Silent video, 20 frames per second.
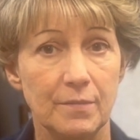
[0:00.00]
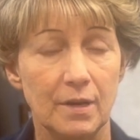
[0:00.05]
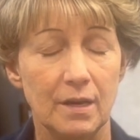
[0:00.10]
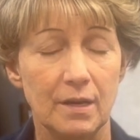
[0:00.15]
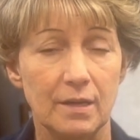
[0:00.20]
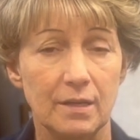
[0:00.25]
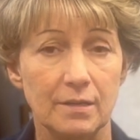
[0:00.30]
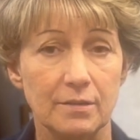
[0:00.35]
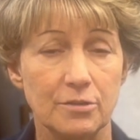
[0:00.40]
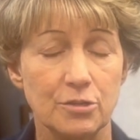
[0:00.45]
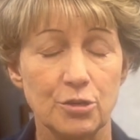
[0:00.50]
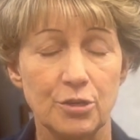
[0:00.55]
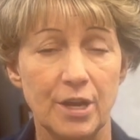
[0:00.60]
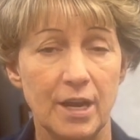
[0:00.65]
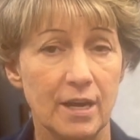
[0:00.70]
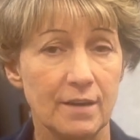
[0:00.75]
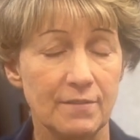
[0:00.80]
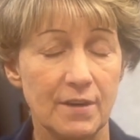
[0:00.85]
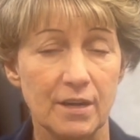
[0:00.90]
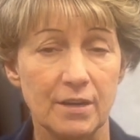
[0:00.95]
uh, took
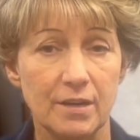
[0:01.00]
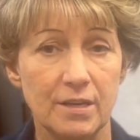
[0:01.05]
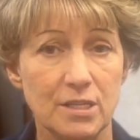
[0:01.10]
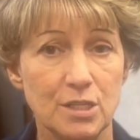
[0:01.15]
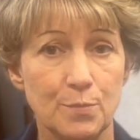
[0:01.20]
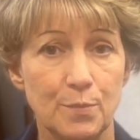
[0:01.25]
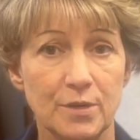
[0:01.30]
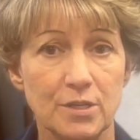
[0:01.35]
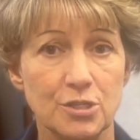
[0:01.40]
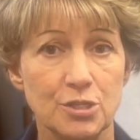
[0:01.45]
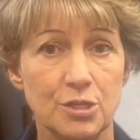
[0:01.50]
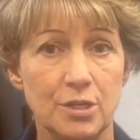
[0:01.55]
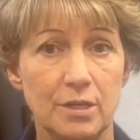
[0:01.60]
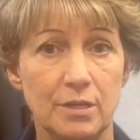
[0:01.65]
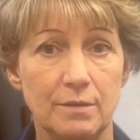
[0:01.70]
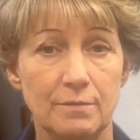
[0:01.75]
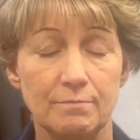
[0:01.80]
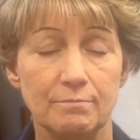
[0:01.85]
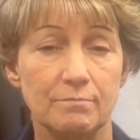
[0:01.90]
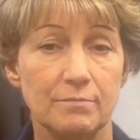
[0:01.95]
care of our kids, but
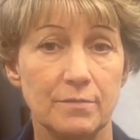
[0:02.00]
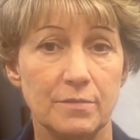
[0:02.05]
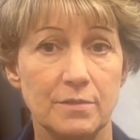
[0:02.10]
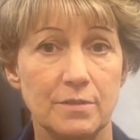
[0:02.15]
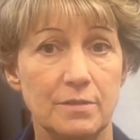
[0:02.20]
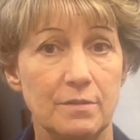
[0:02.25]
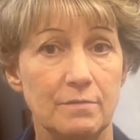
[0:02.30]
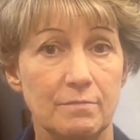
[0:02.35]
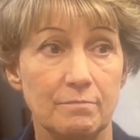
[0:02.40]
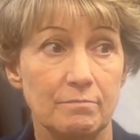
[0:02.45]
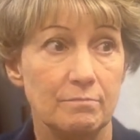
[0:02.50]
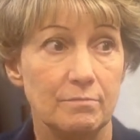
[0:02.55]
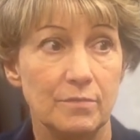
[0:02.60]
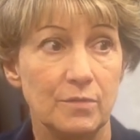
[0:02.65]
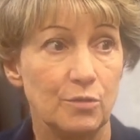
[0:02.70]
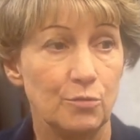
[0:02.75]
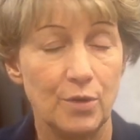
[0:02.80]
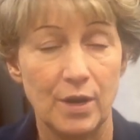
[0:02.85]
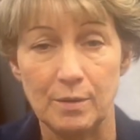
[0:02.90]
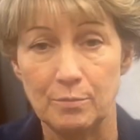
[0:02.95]
she
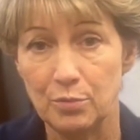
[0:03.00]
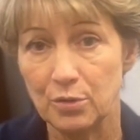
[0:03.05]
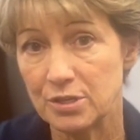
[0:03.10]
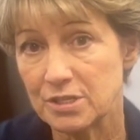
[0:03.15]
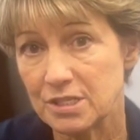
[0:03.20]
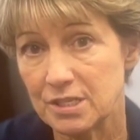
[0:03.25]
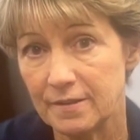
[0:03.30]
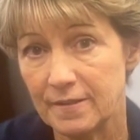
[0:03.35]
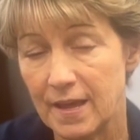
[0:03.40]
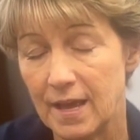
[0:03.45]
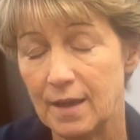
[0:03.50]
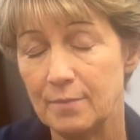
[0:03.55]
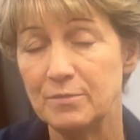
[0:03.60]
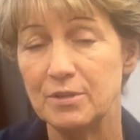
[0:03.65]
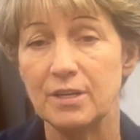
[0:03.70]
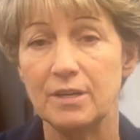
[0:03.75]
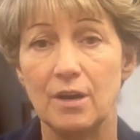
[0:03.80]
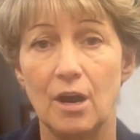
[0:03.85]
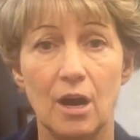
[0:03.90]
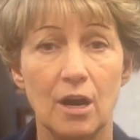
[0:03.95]
read books to them,
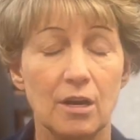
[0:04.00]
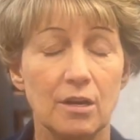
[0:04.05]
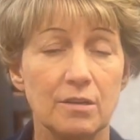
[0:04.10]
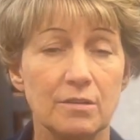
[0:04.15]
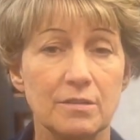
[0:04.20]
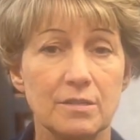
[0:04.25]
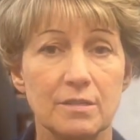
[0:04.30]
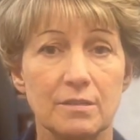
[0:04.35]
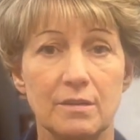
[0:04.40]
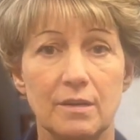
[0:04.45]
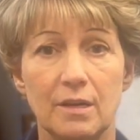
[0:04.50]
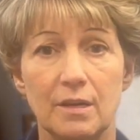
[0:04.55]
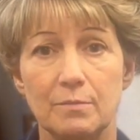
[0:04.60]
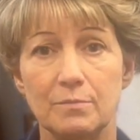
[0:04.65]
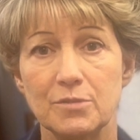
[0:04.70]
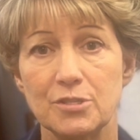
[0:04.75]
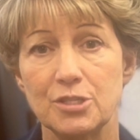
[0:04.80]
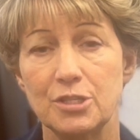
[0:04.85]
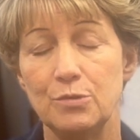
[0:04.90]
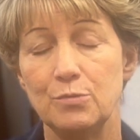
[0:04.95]
did art.
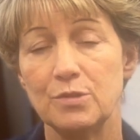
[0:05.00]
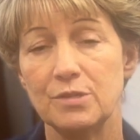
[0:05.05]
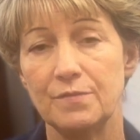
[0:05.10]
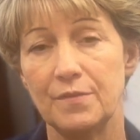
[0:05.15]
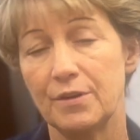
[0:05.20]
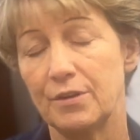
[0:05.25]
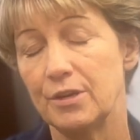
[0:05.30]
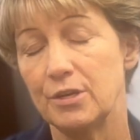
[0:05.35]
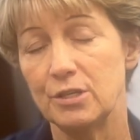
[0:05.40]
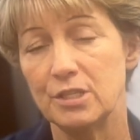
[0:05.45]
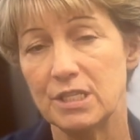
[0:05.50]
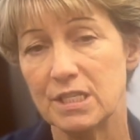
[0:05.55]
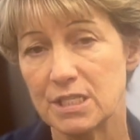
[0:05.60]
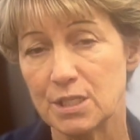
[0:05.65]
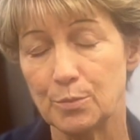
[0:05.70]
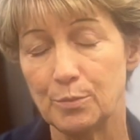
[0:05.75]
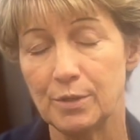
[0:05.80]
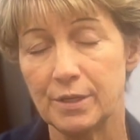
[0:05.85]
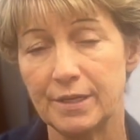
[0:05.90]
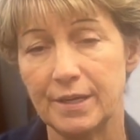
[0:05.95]
Um, she was very good
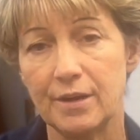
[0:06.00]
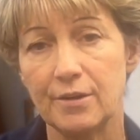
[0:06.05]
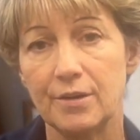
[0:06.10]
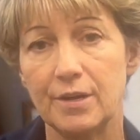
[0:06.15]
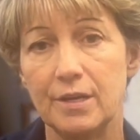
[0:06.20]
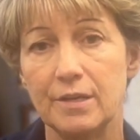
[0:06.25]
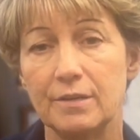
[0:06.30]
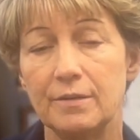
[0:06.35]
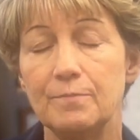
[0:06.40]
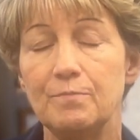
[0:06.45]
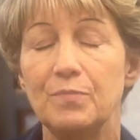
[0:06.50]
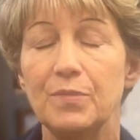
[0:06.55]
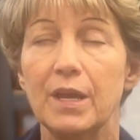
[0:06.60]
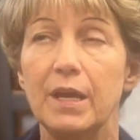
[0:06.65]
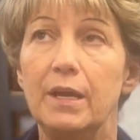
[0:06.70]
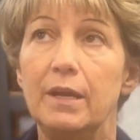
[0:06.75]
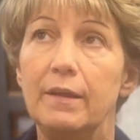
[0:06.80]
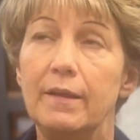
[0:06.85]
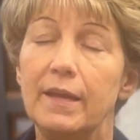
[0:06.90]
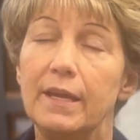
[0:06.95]
disciplinarian,
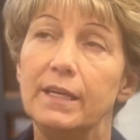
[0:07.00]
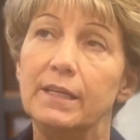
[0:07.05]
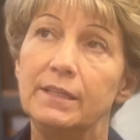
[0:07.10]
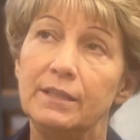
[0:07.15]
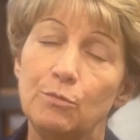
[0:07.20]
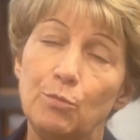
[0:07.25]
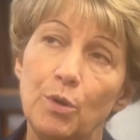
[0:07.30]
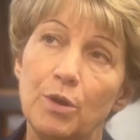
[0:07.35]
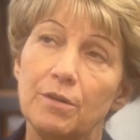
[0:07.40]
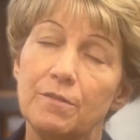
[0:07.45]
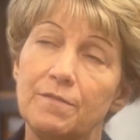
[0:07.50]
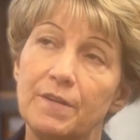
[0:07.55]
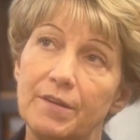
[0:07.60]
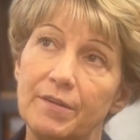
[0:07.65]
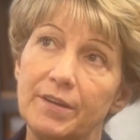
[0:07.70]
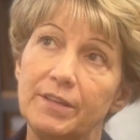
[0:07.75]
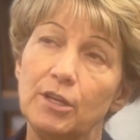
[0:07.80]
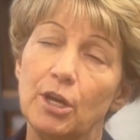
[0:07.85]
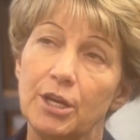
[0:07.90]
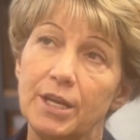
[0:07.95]
and we were
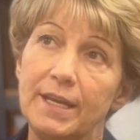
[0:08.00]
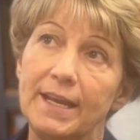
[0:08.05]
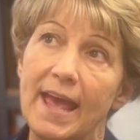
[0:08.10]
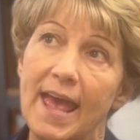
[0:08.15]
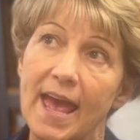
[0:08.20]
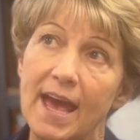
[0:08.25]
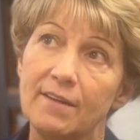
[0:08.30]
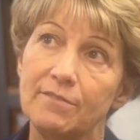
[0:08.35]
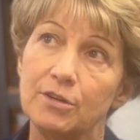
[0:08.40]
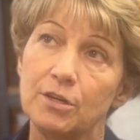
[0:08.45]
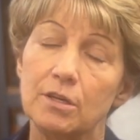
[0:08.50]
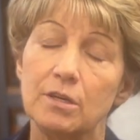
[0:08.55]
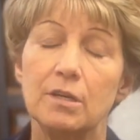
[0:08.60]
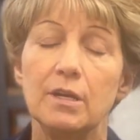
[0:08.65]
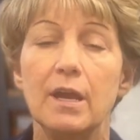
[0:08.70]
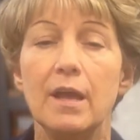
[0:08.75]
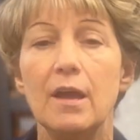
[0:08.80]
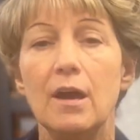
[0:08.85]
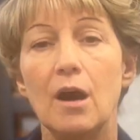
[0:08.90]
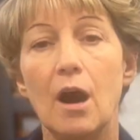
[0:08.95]
very lucky to have
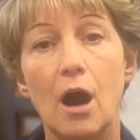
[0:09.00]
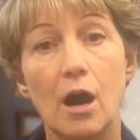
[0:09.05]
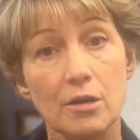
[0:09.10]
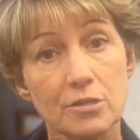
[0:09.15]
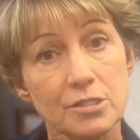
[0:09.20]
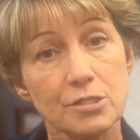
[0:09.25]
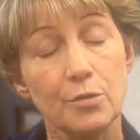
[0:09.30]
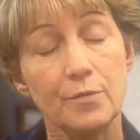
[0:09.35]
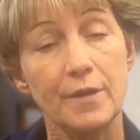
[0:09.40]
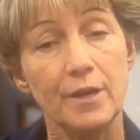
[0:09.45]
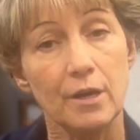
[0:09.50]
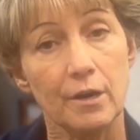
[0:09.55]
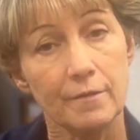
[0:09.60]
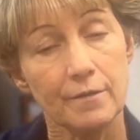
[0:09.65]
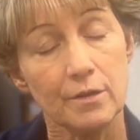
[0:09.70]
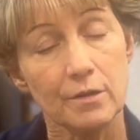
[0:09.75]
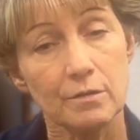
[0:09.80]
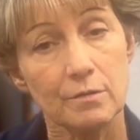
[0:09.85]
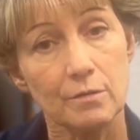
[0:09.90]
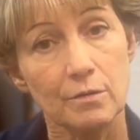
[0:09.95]
her. Also, the
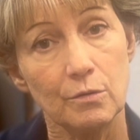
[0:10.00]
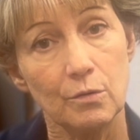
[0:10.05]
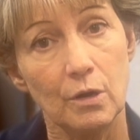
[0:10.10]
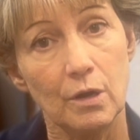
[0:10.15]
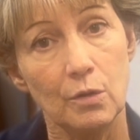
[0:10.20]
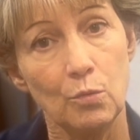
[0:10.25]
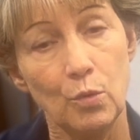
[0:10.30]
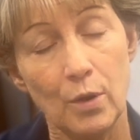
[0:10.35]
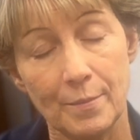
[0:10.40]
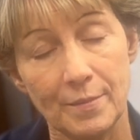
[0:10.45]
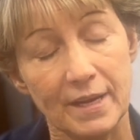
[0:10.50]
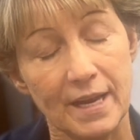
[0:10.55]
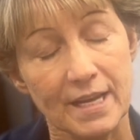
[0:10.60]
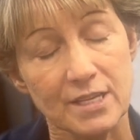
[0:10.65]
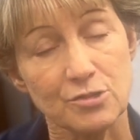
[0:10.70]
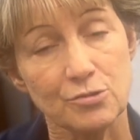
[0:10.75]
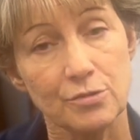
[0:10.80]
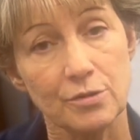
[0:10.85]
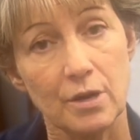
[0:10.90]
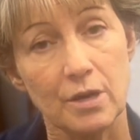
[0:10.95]
other women
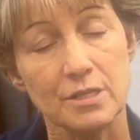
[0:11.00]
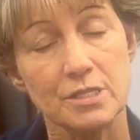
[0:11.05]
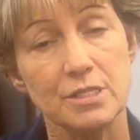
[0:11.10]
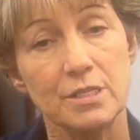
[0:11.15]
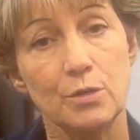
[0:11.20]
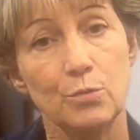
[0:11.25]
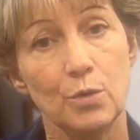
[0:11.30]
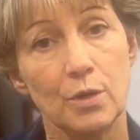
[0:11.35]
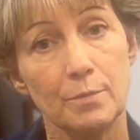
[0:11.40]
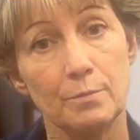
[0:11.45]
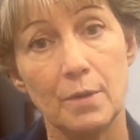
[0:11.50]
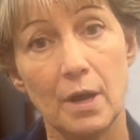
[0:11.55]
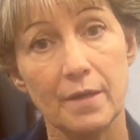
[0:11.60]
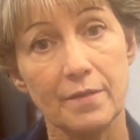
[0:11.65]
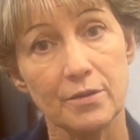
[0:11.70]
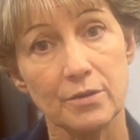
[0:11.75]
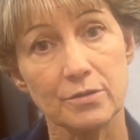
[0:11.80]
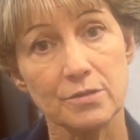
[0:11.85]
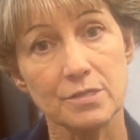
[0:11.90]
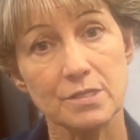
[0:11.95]
astronauts that were
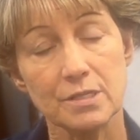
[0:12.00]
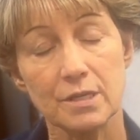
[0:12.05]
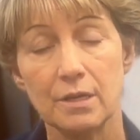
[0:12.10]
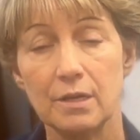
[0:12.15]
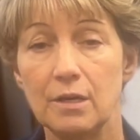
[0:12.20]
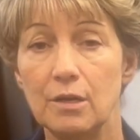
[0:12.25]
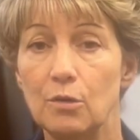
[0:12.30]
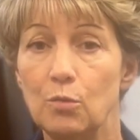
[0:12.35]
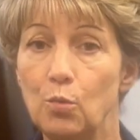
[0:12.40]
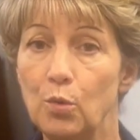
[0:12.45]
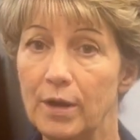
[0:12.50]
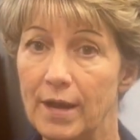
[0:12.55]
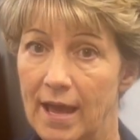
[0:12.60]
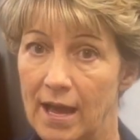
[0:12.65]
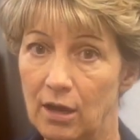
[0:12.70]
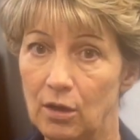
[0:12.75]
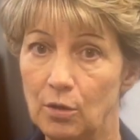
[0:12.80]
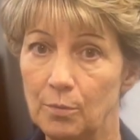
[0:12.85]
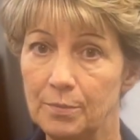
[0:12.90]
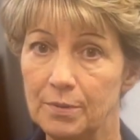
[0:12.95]
mothers would
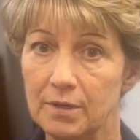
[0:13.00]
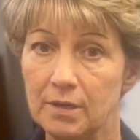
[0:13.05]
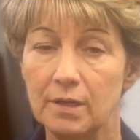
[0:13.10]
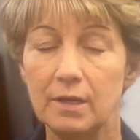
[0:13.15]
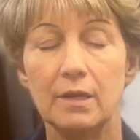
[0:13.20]
help.